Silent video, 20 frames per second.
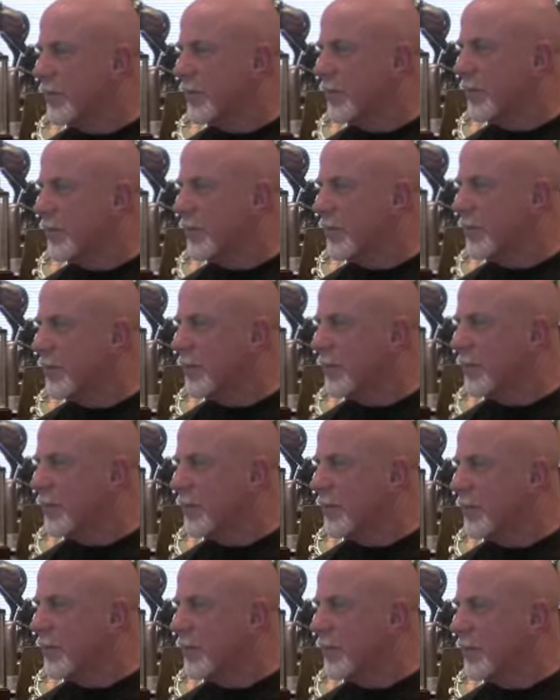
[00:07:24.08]

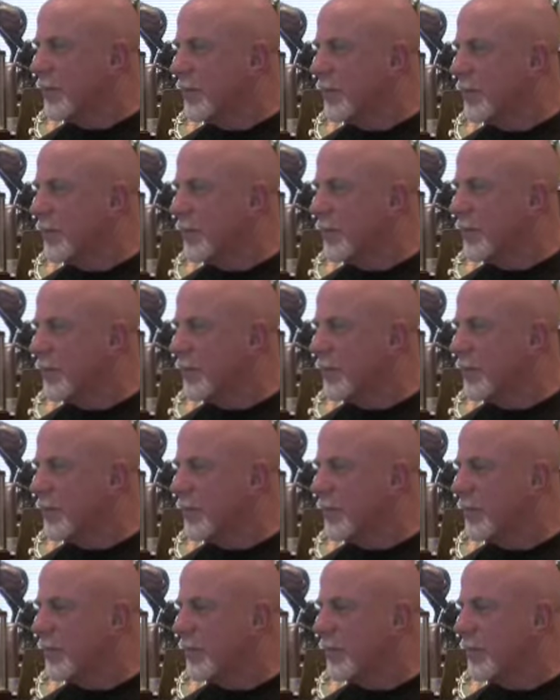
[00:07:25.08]

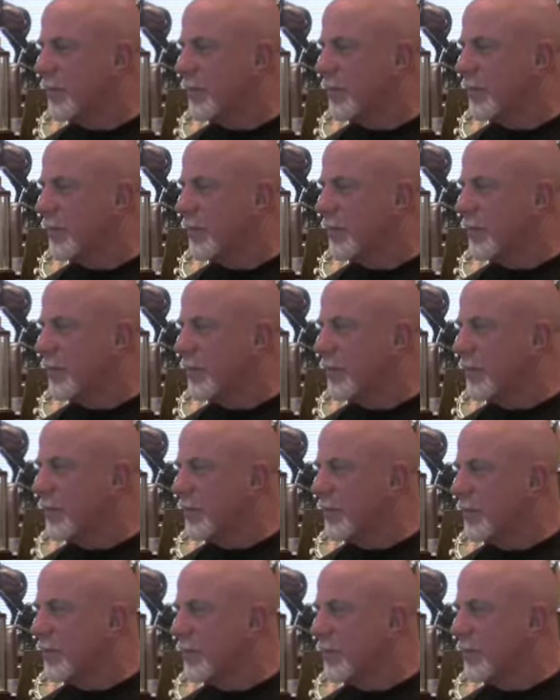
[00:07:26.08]

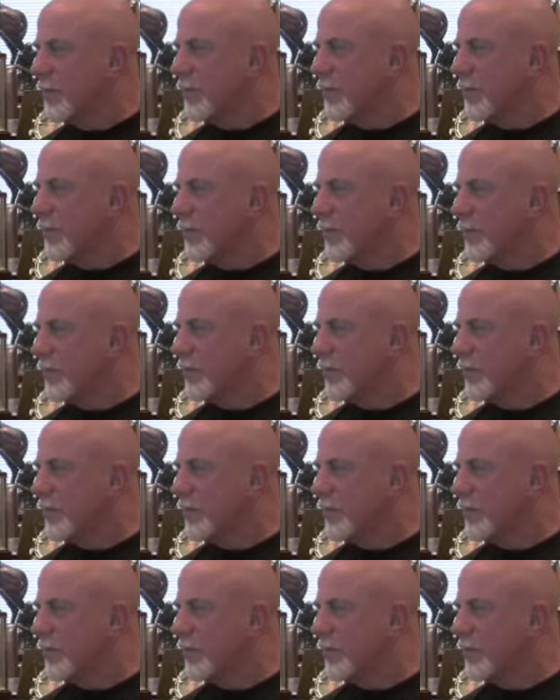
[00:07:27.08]
No words are spoken by the person on screen.